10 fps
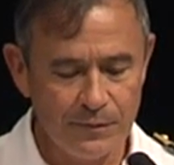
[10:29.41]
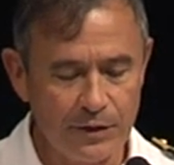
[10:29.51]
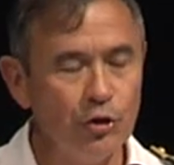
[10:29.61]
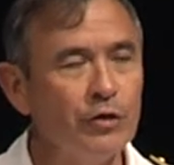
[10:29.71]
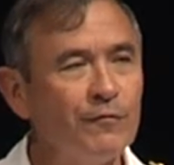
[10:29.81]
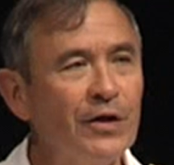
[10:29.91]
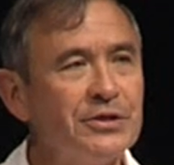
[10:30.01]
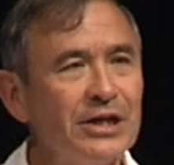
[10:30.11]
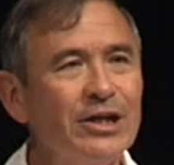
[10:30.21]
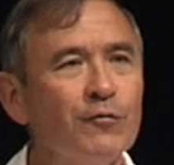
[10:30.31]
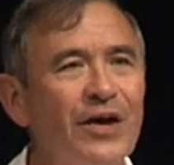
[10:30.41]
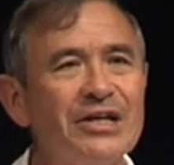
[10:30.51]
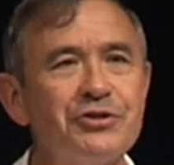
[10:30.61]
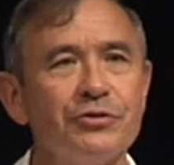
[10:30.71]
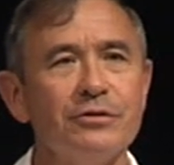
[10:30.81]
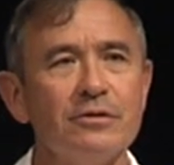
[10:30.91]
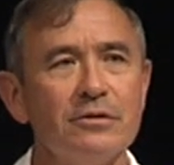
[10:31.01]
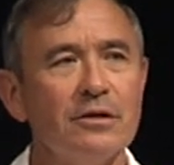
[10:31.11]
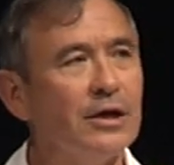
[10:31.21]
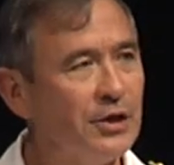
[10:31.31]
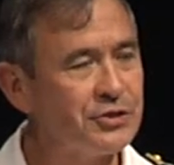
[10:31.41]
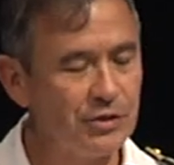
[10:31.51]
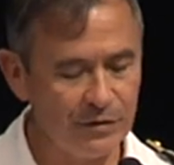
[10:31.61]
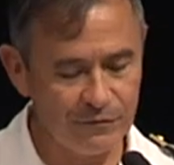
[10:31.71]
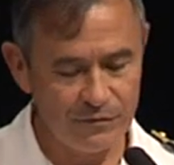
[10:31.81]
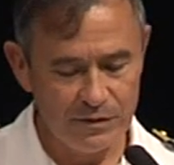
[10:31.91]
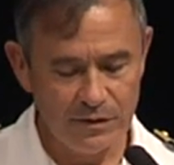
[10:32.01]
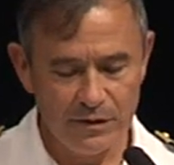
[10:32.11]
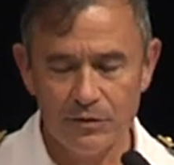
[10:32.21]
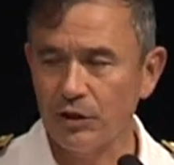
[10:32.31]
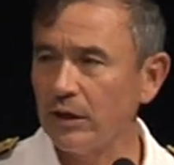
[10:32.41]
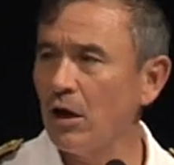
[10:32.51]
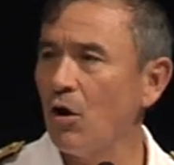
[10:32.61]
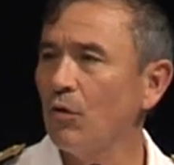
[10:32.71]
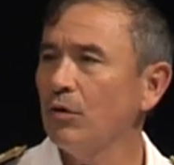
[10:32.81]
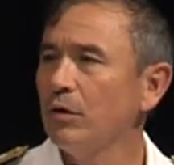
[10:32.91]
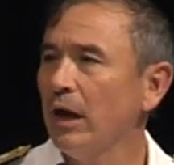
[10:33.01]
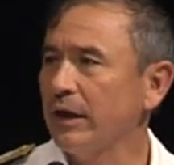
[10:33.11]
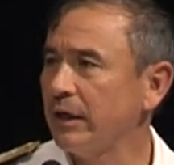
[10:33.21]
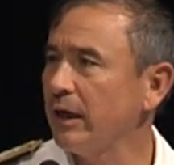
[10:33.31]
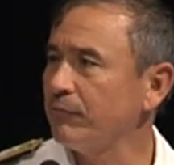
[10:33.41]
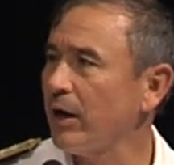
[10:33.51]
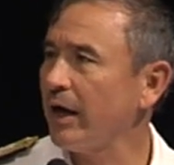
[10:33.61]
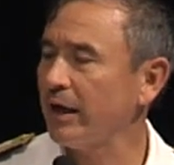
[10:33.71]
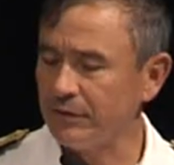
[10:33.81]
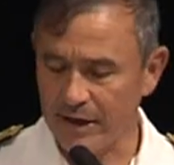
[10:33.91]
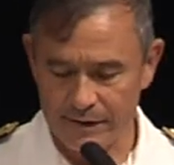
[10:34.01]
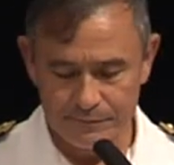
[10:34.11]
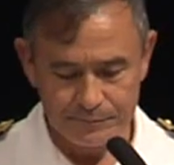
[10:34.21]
a new defense innovation initiative to go and get right at that.